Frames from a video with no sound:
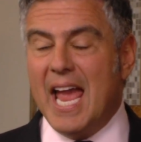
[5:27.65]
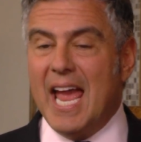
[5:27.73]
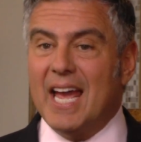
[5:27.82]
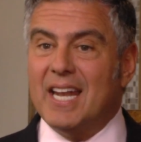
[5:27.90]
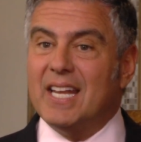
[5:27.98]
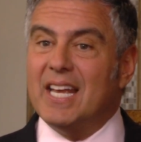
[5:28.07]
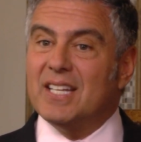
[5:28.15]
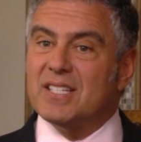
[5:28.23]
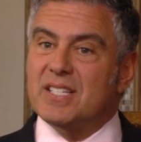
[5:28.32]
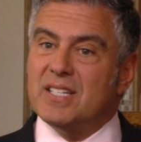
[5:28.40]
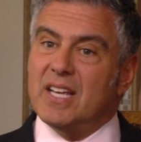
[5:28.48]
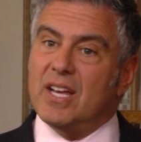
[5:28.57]
And
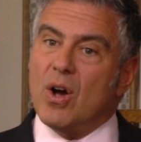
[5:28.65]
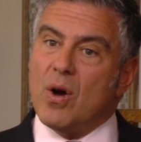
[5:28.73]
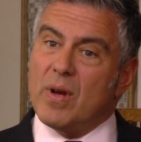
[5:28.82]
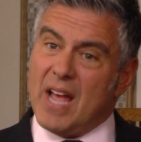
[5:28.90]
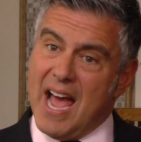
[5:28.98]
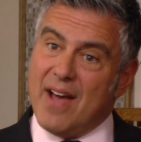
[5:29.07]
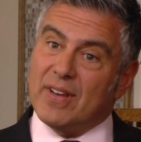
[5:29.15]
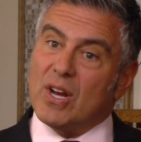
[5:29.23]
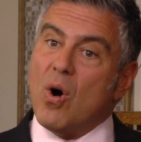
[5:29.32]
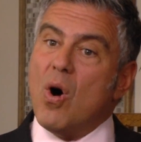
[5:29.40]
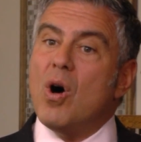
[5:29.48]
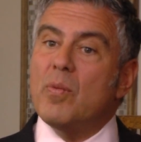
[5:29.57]
it's having
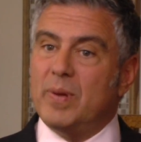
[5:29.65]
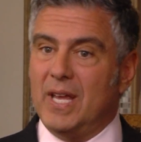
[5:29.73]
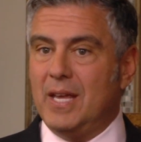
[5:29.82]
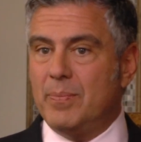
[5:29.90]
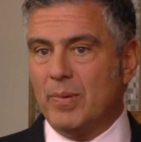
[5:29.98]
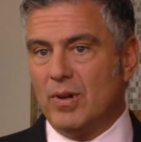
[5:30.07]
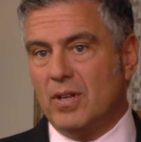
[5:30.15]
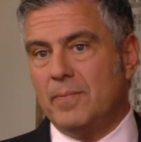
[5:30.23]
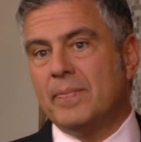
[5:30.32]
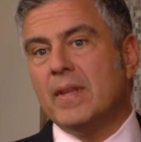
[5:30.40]
all people